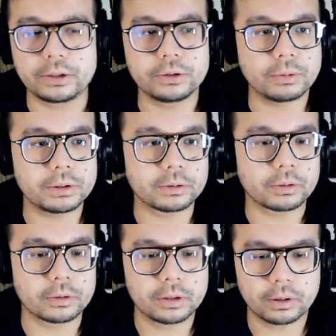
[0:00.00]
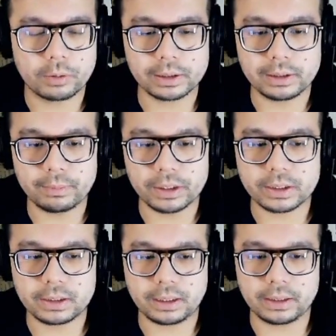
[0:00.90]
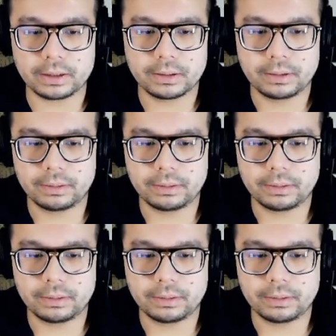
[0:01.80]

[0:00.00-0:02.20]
do want to quickly mention like